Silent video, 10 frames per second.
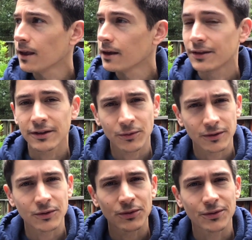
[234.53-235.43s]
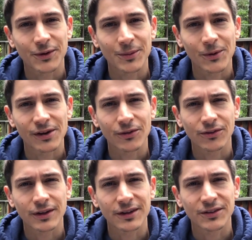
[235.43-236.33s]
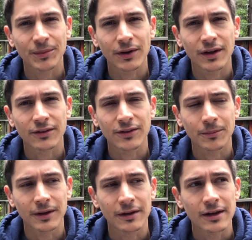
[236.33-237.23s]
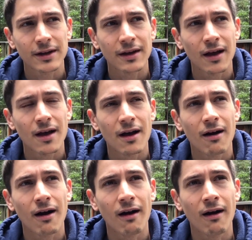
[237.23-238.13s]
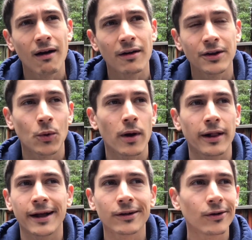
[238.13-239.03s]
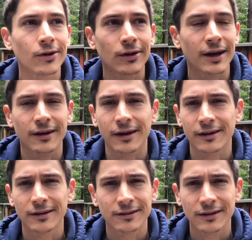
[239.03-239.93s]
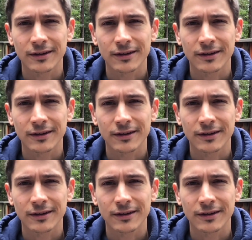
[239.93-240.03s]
And this was a far more interesting experience to me. While alcohol, I could see